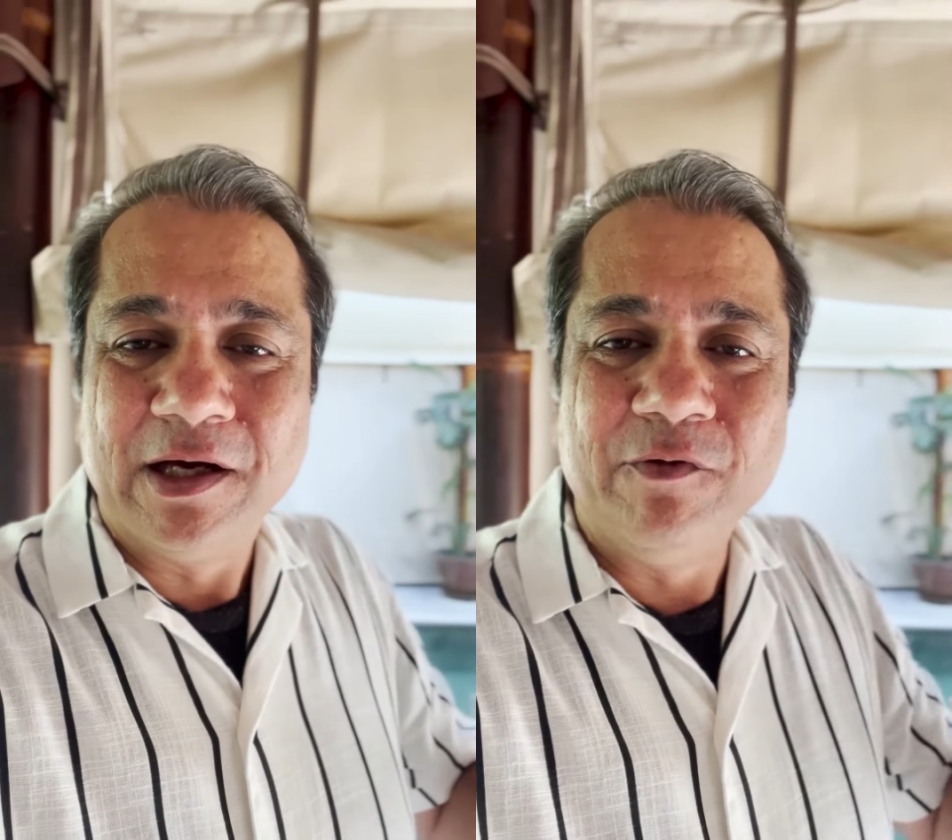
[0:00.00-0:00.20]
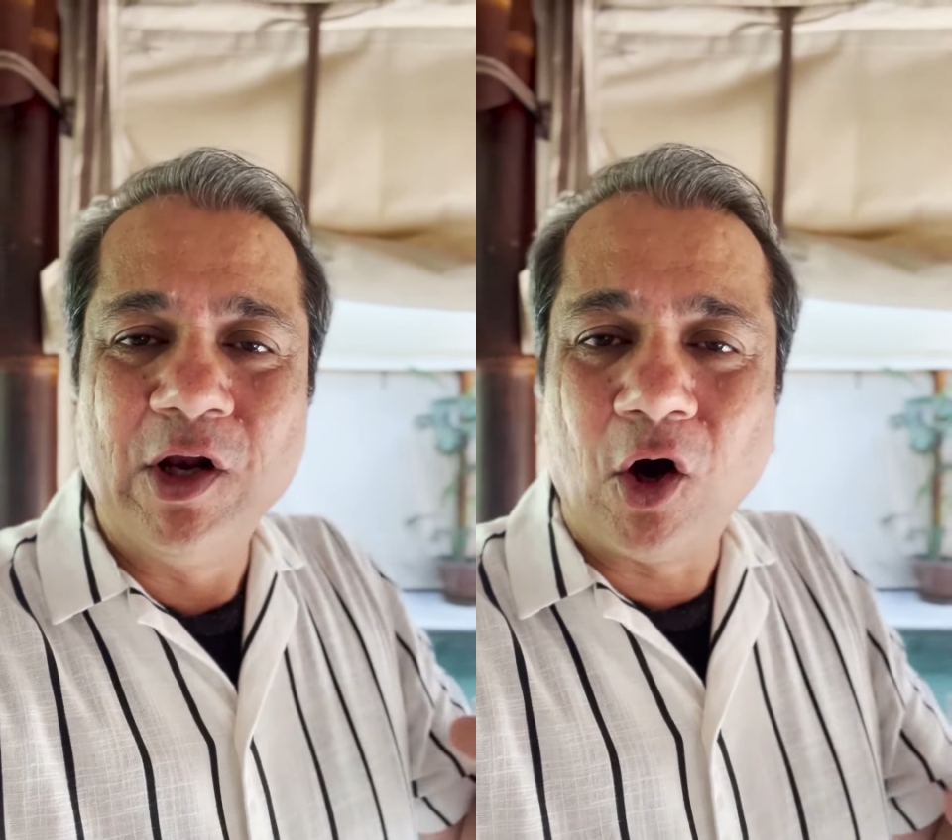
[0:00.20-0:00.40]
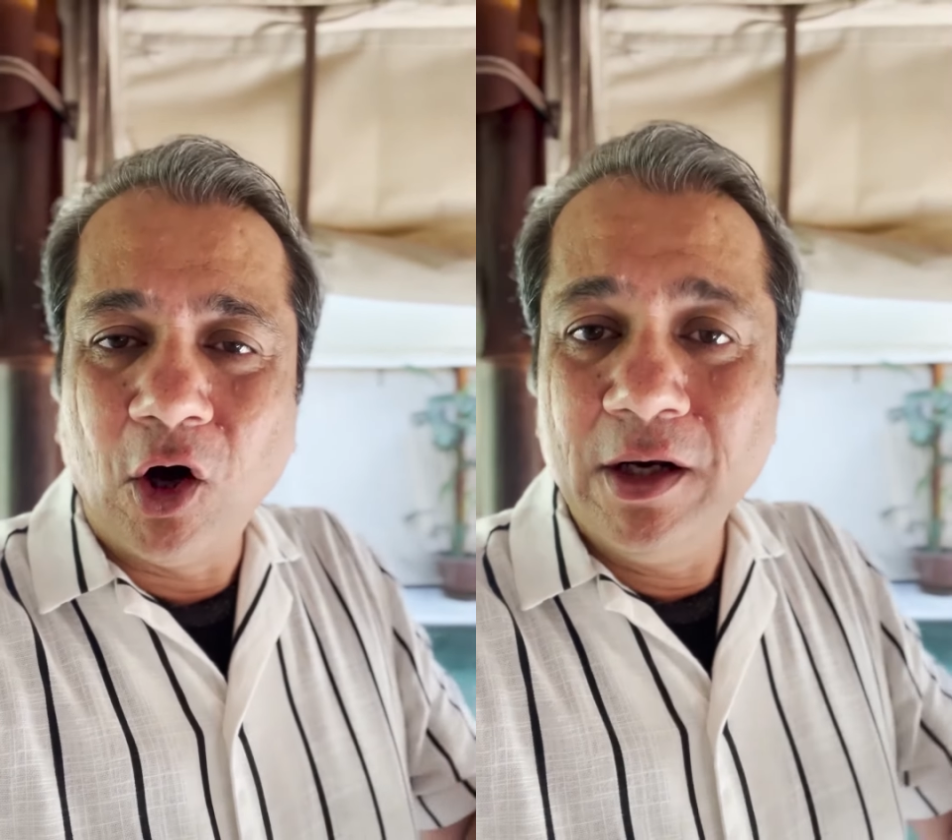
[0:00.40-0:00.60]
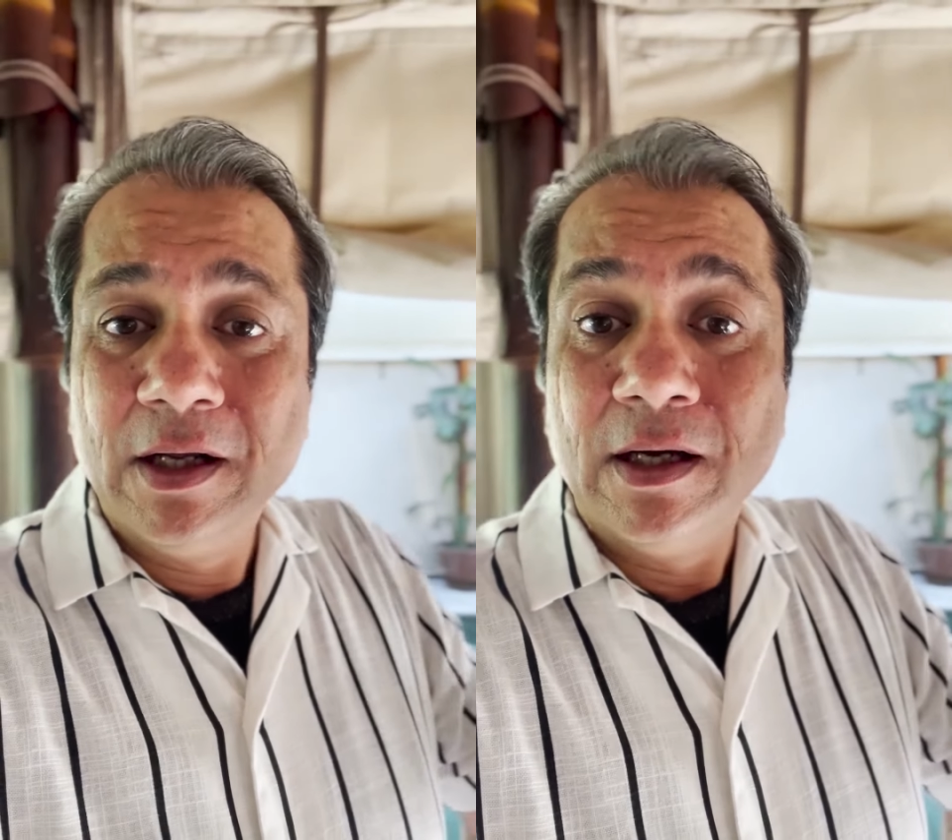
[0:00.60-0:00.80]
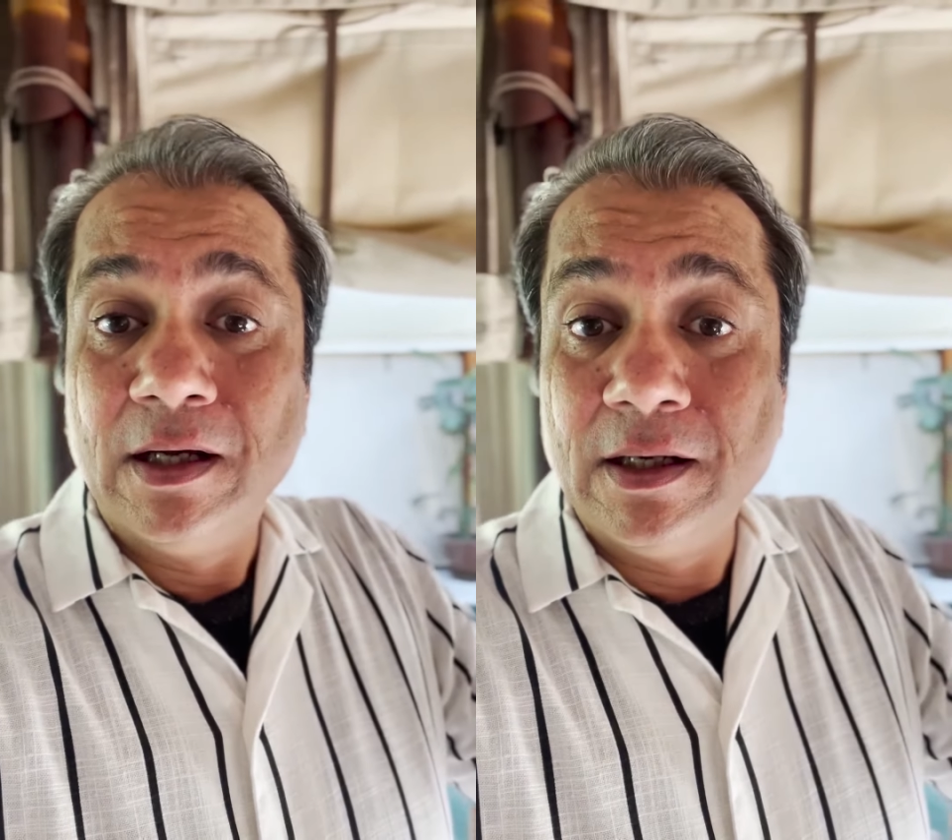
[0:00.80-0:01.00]
We'll all
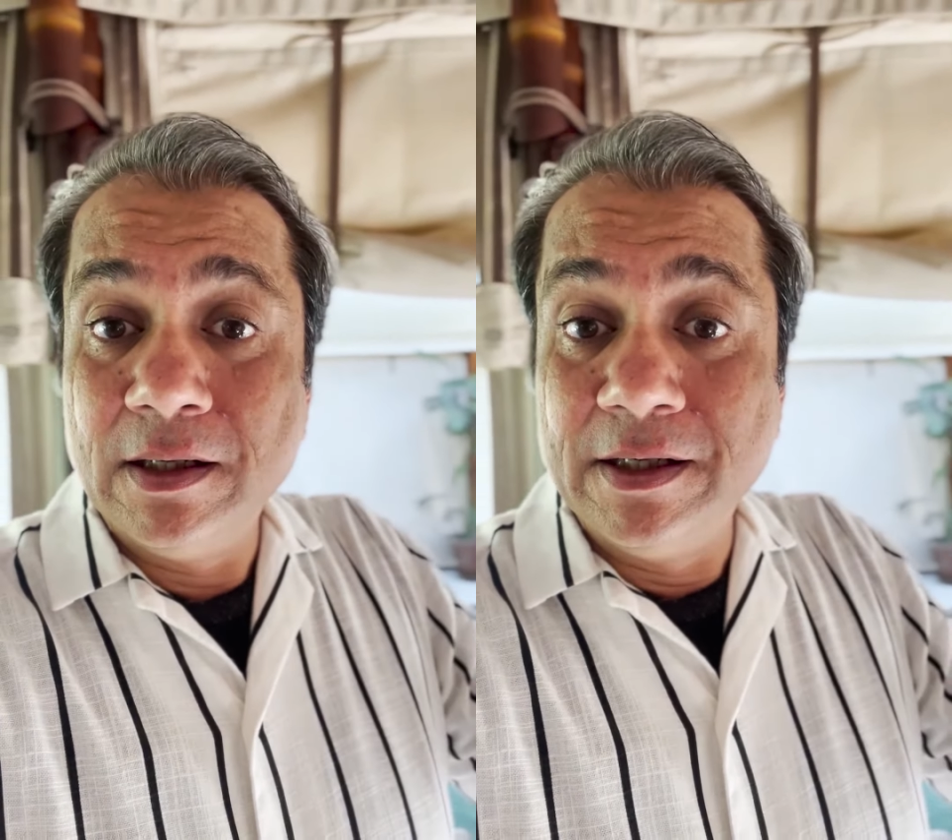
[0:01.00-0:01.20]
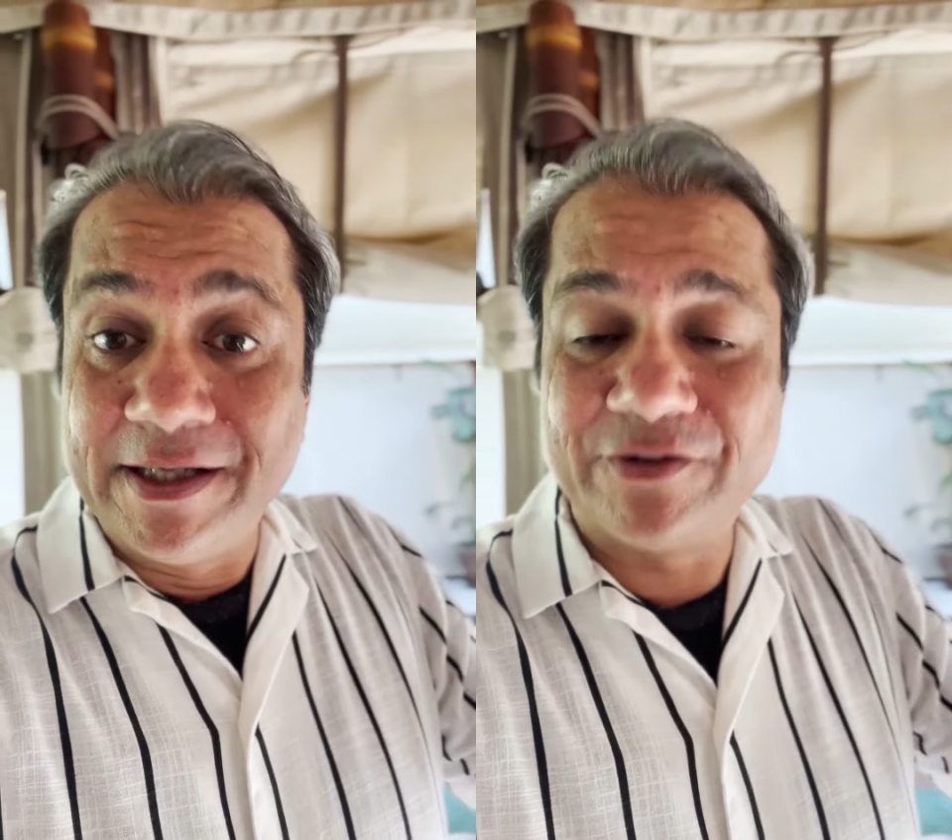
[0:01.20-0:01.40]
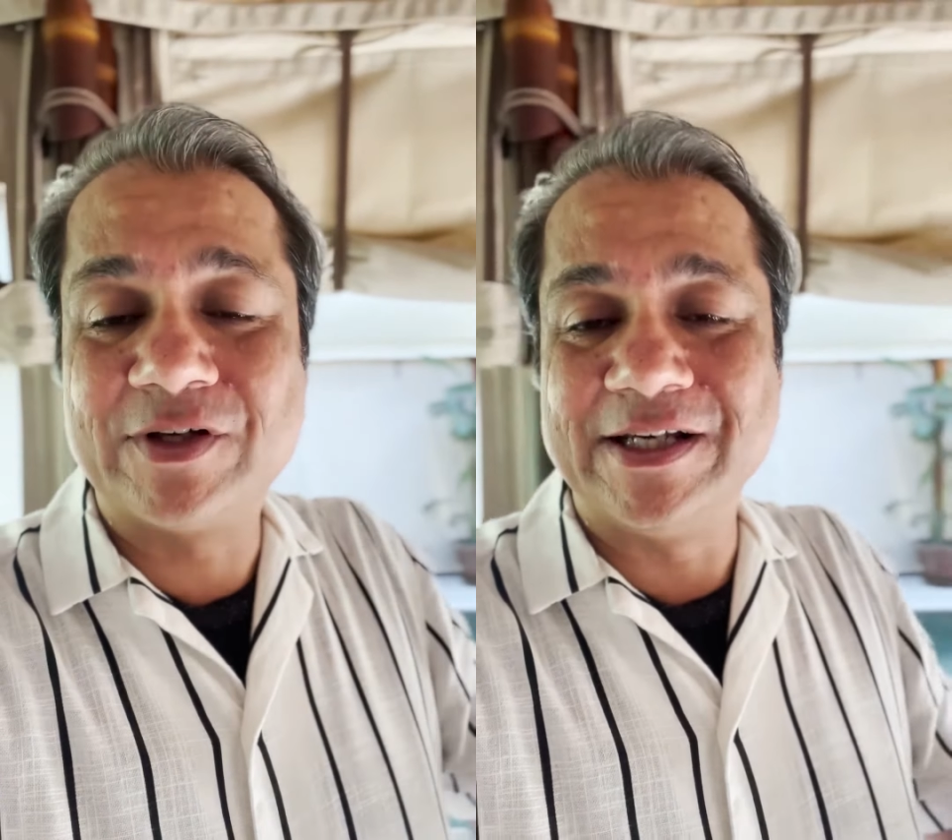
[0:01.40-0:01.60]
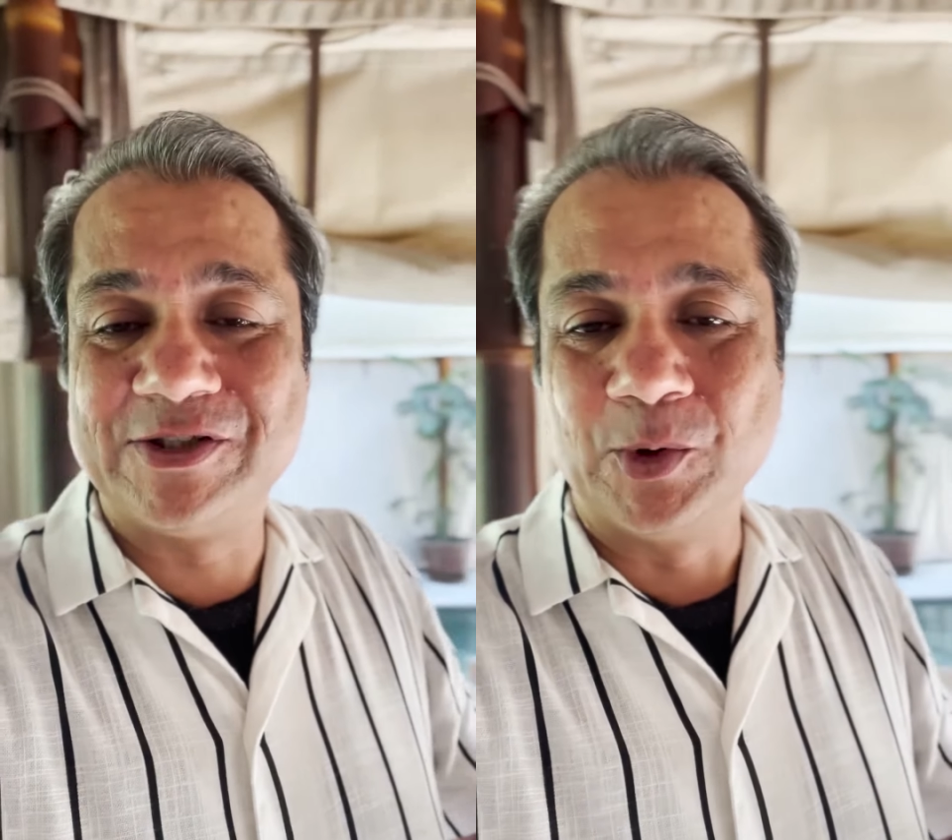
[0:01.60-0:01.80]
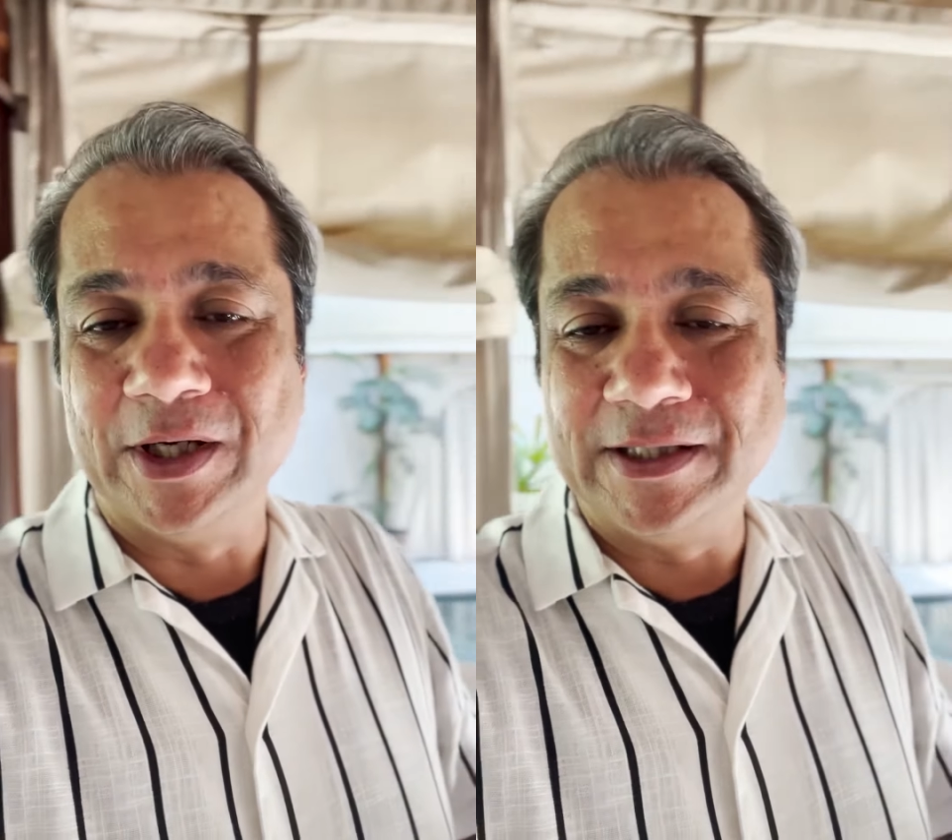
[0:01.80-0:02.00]
discuss
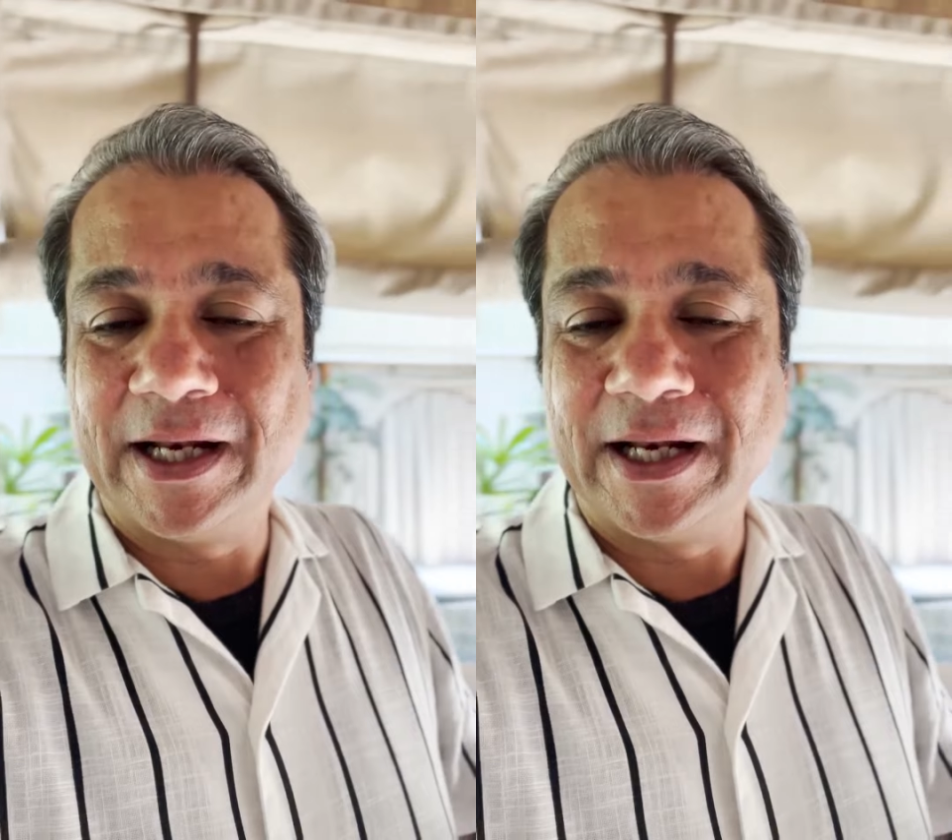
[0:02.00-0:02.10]
together,